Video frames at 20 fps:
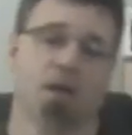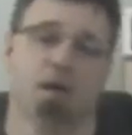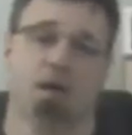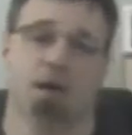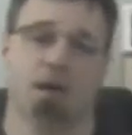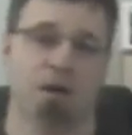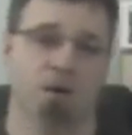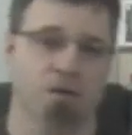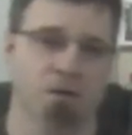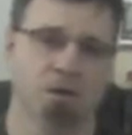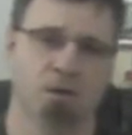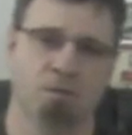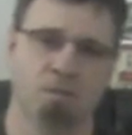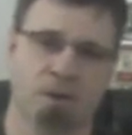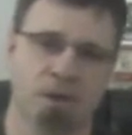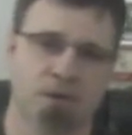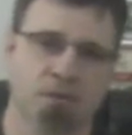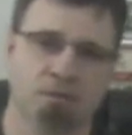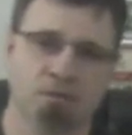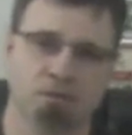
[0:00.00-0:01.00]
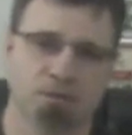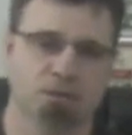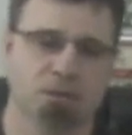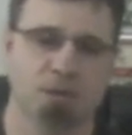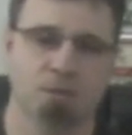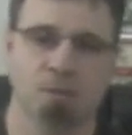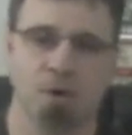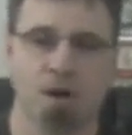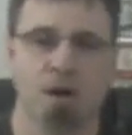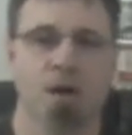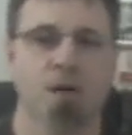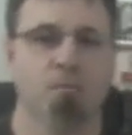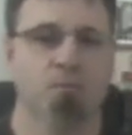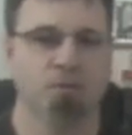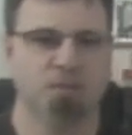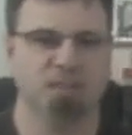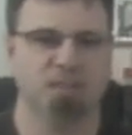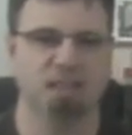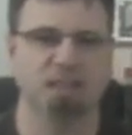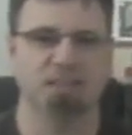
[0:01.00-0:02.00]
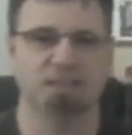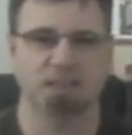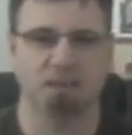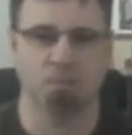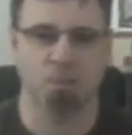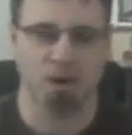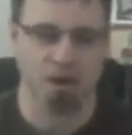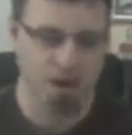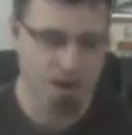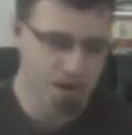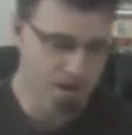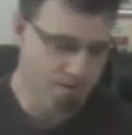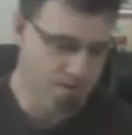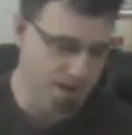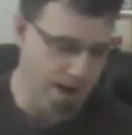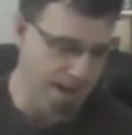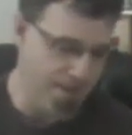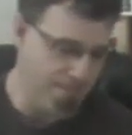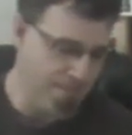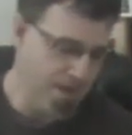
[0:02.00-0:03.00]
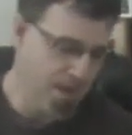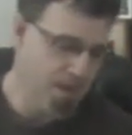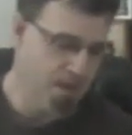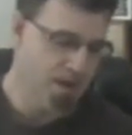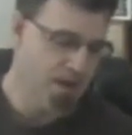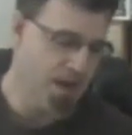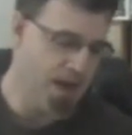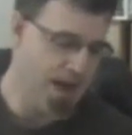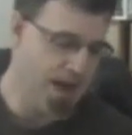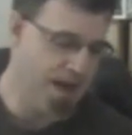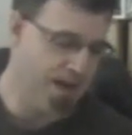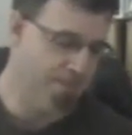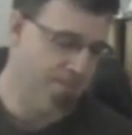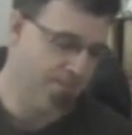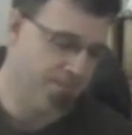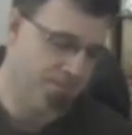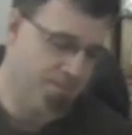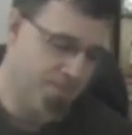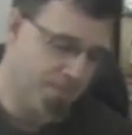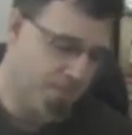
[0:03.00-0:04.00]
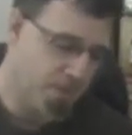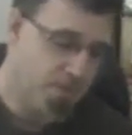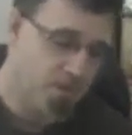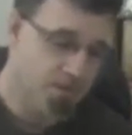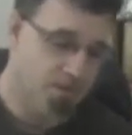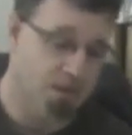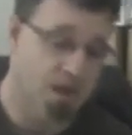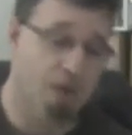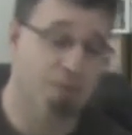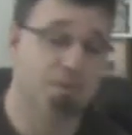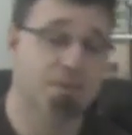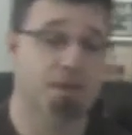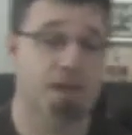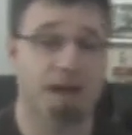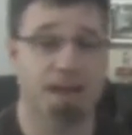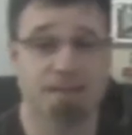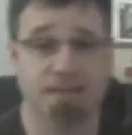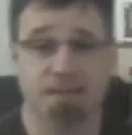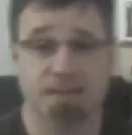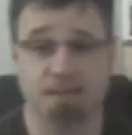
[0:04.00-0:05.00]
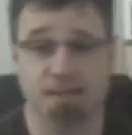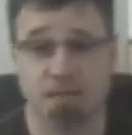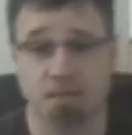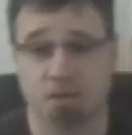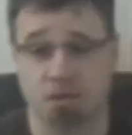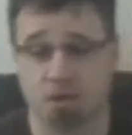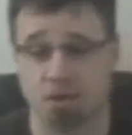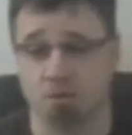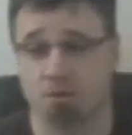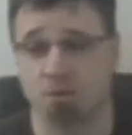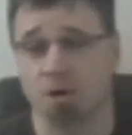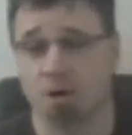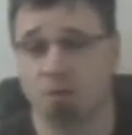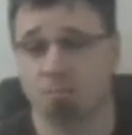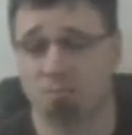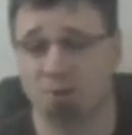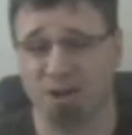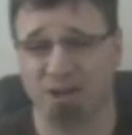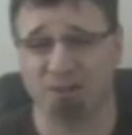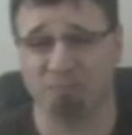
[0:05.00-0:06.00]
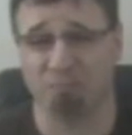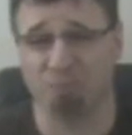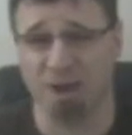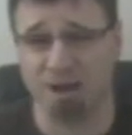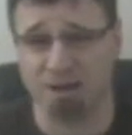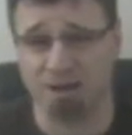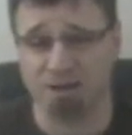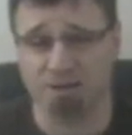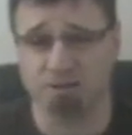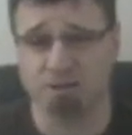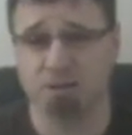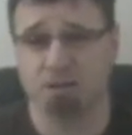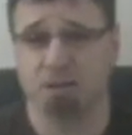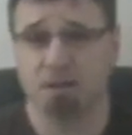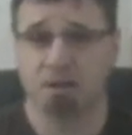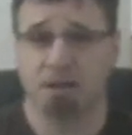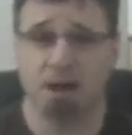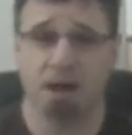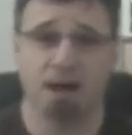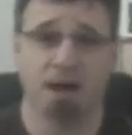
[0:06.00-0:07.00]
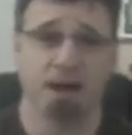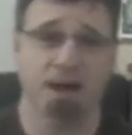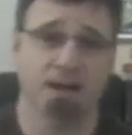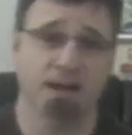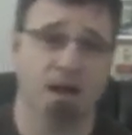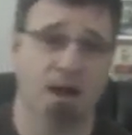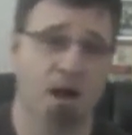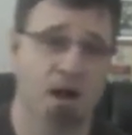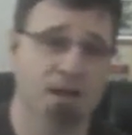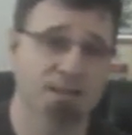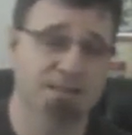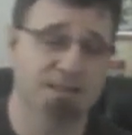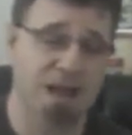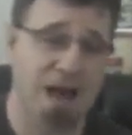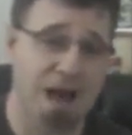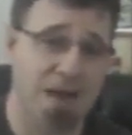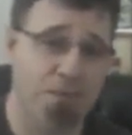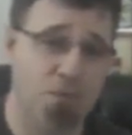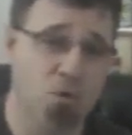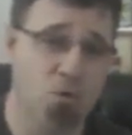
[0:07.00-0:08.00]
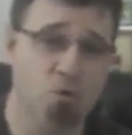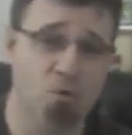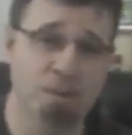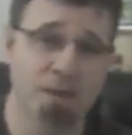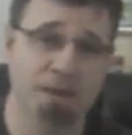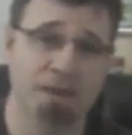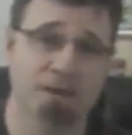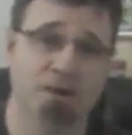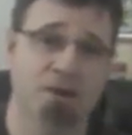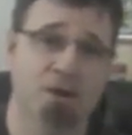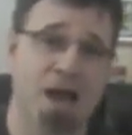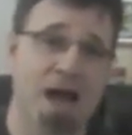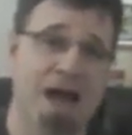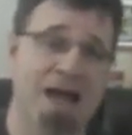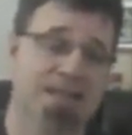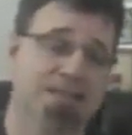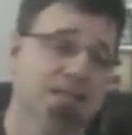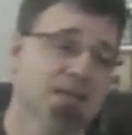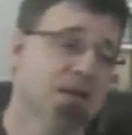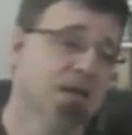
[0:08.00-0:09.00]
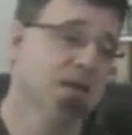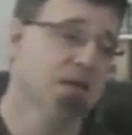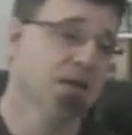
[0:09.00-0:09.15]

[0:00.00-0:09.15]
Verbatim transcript: or in the middle, or somewhere. We'll see it somewhere, right? Zombicide Season 2, breaking records, on top, Cool Mini or Not,